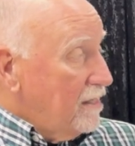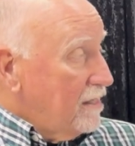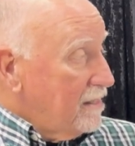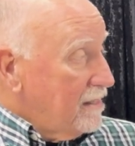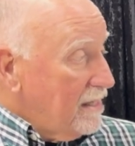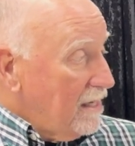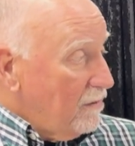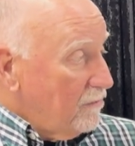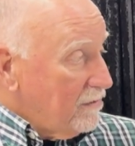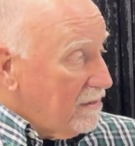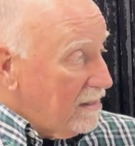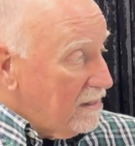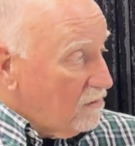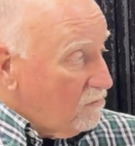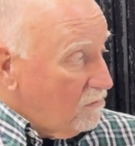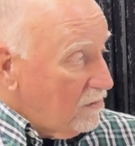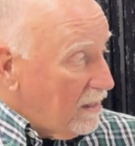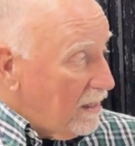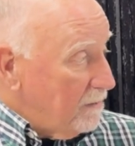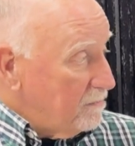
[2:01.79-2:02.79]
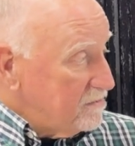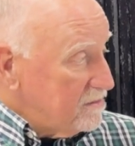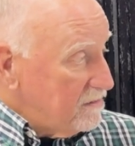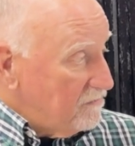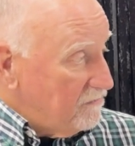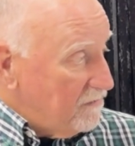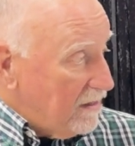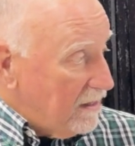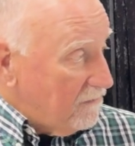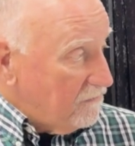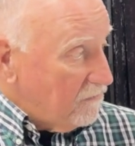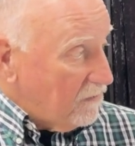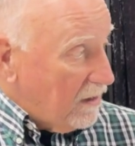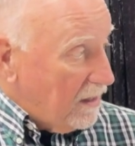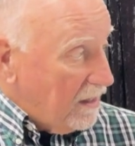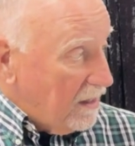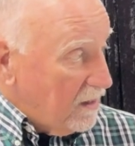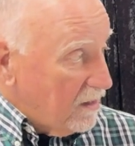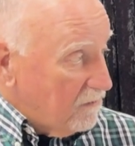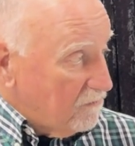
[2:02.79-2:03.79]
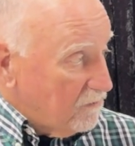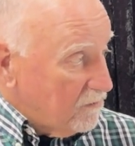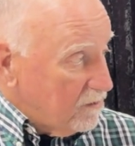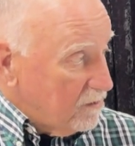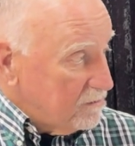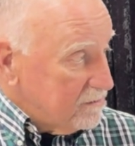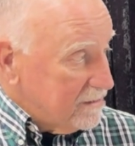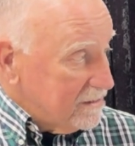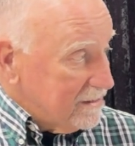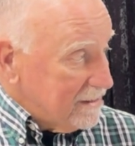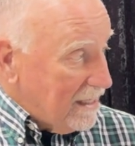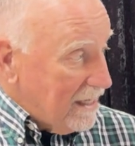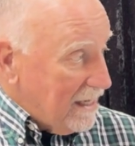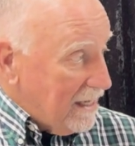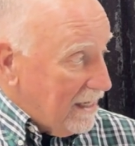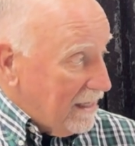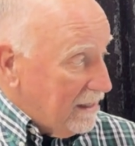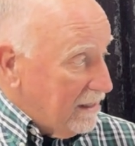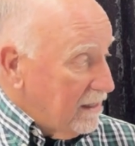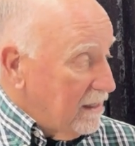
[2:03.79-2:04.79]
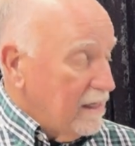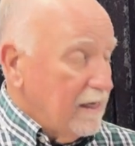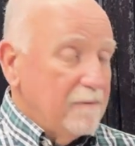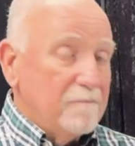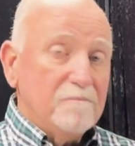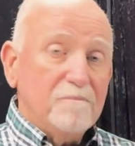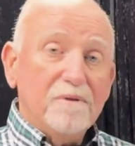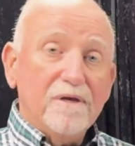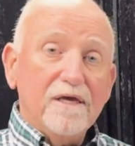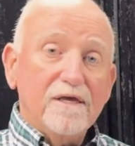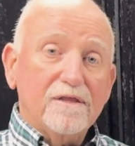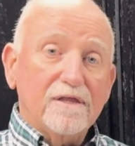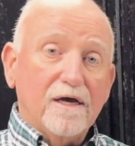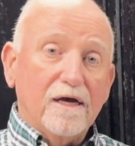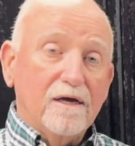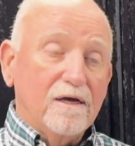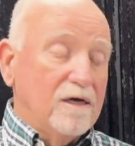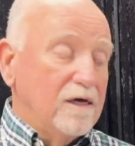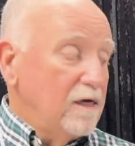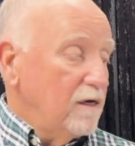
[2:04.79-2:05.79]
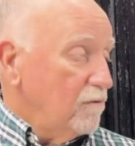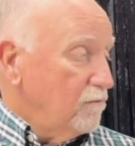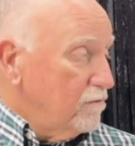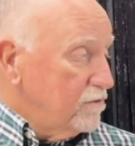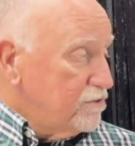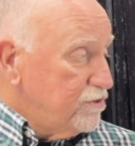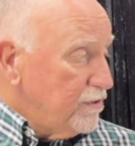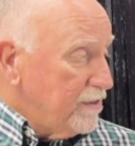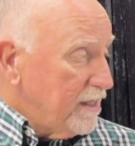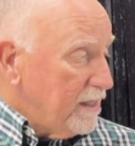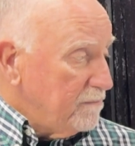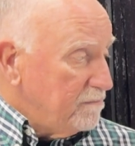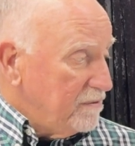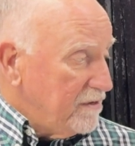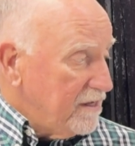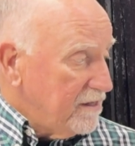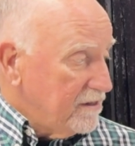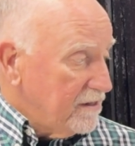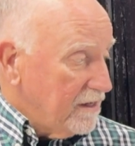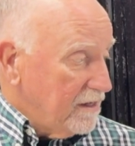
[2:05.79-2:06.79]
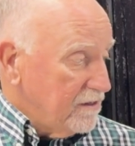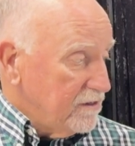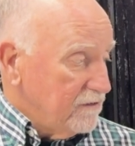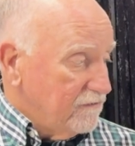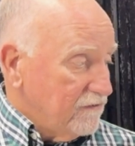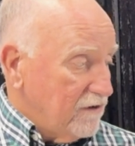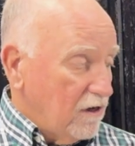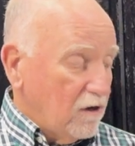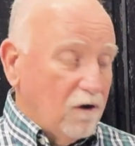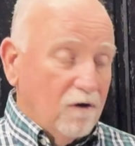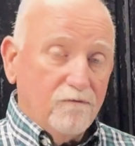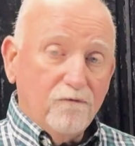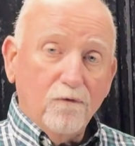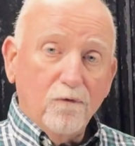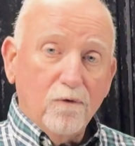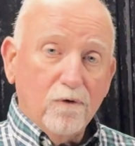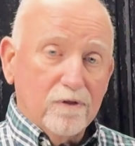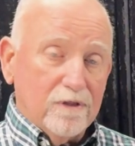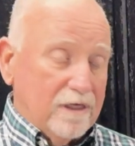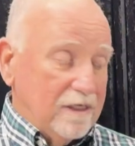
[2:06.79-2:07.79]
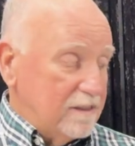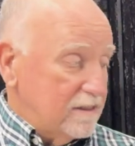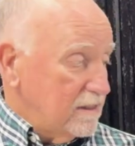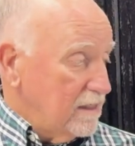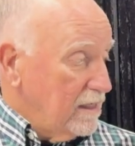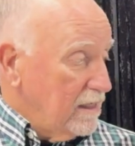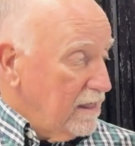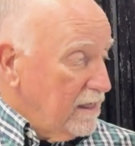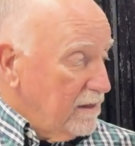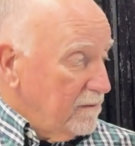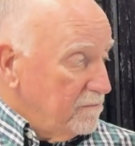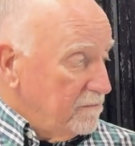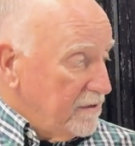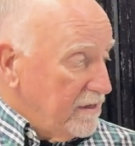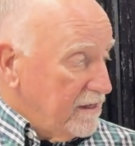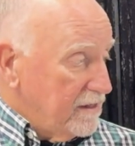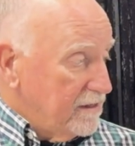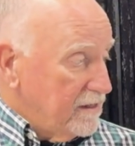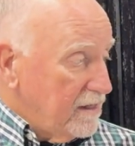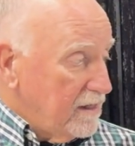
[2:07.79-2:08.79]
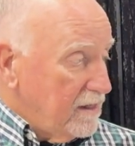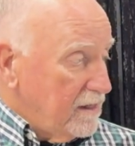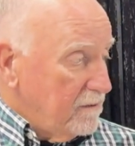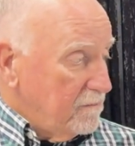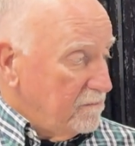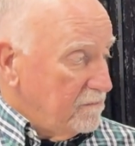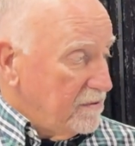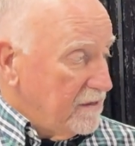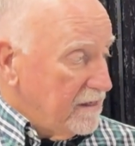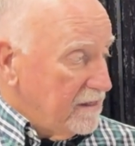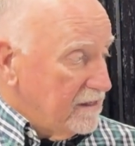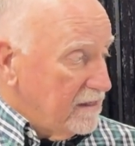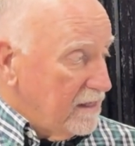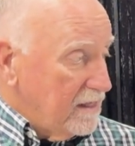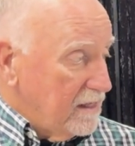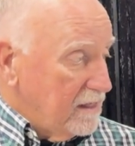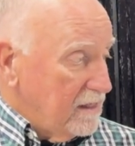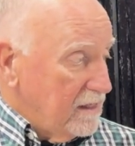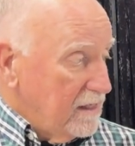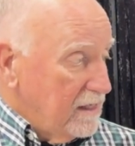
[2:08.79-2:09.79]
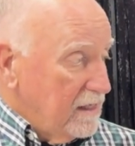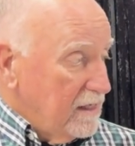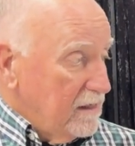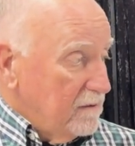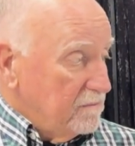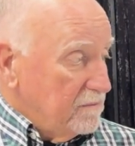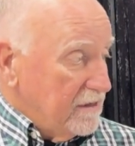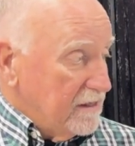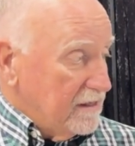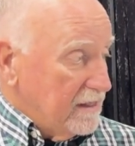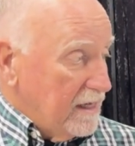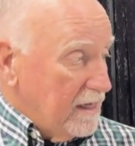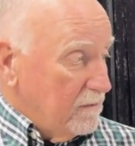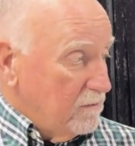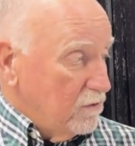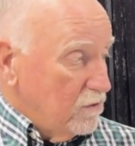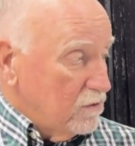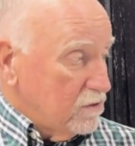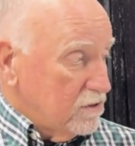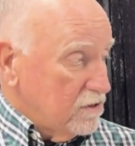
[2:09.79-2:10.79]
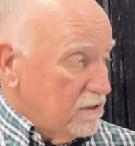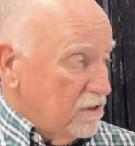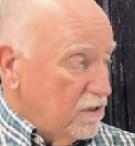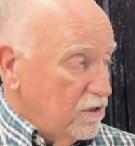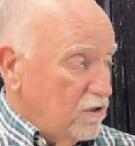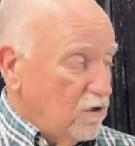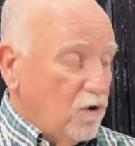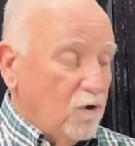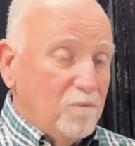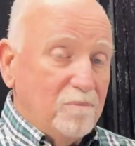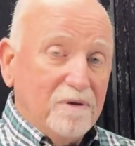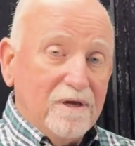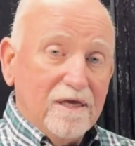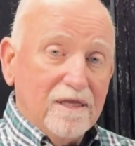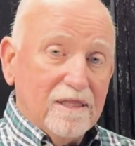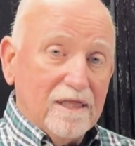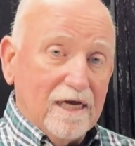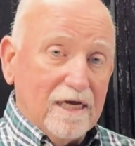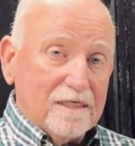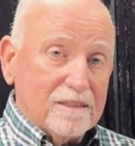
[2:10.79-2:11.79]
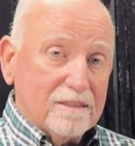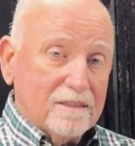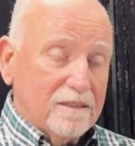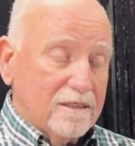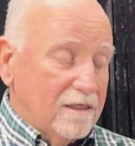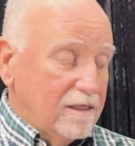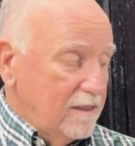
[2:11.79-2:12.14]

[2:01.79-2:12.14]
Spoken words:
Now we got to go to opposite vowel for IR verbs is A, pida. Once you get pida, you've got all 4 of these. Pida, pidan, pidamos, no pidas.